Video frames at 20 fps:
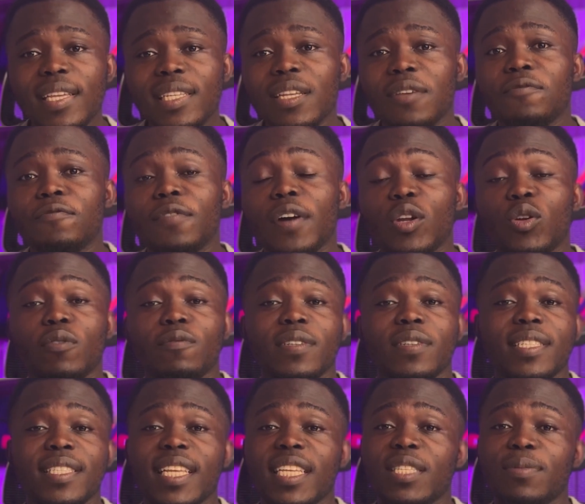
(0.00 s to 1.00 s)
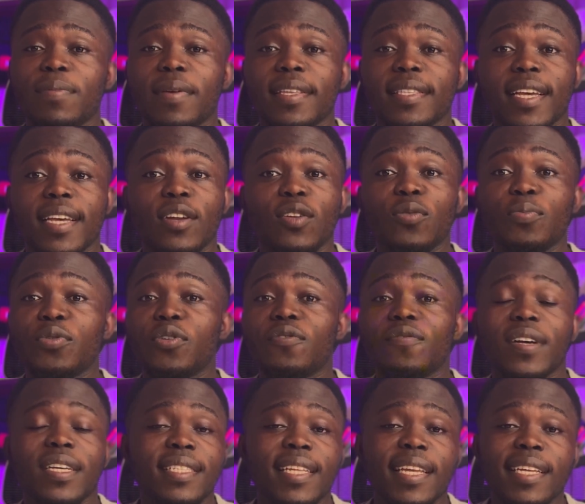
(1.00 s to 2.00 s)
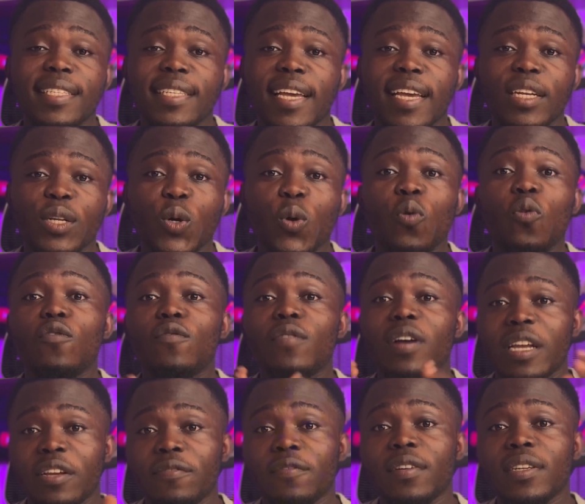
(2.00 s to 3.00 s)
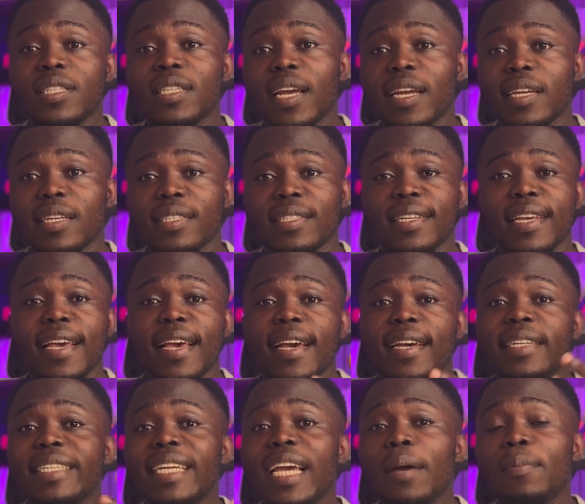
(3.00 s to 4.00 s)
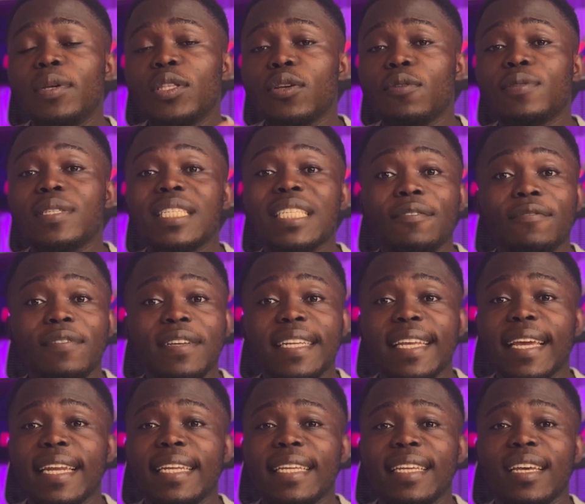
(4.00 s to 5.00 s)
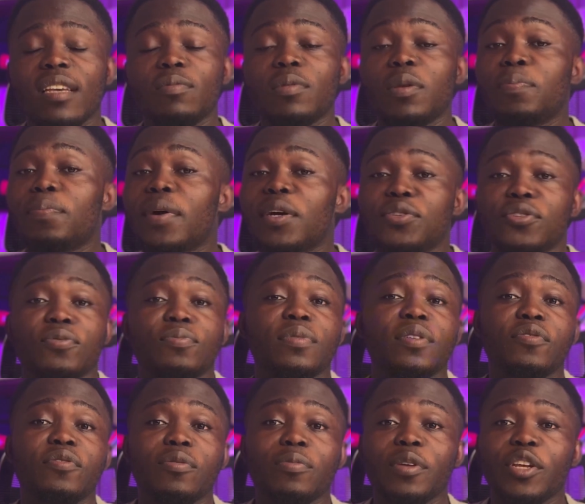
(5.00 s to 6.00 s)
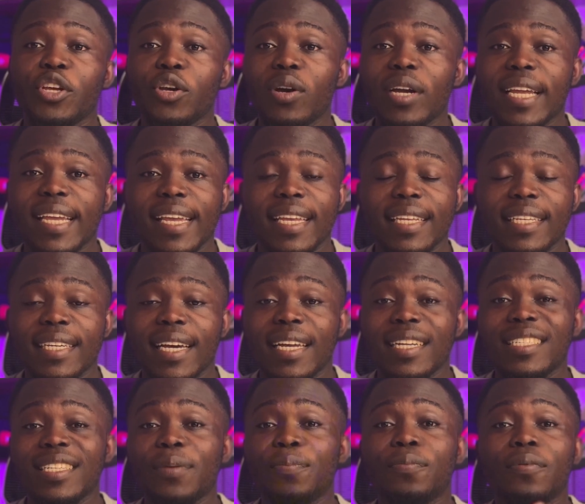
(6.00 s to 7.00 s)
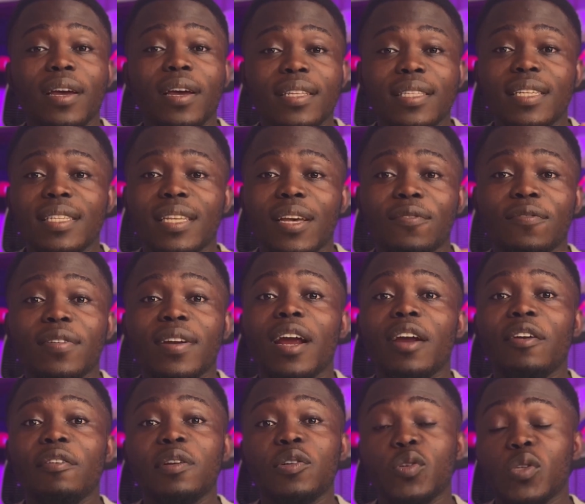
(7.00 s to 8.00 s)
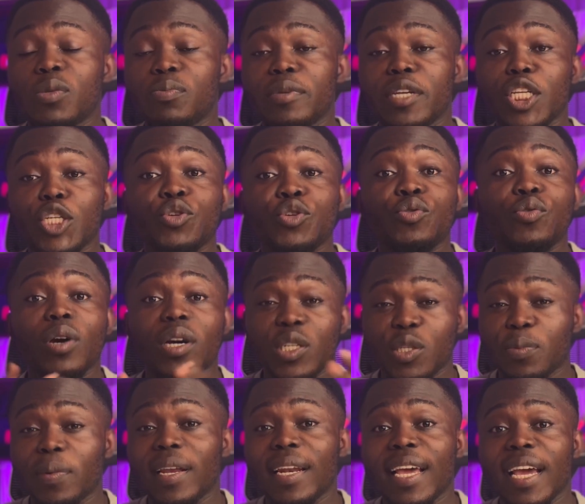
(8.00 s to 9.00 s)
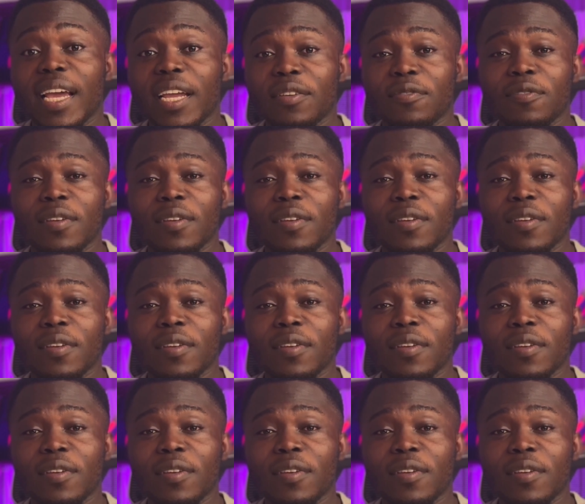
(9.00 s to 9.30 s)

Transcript: and value of this statement cannot be overstated or overemphasized. The habit of saving early has been part of me from a young age and is a practice I've carried with me throughout my life.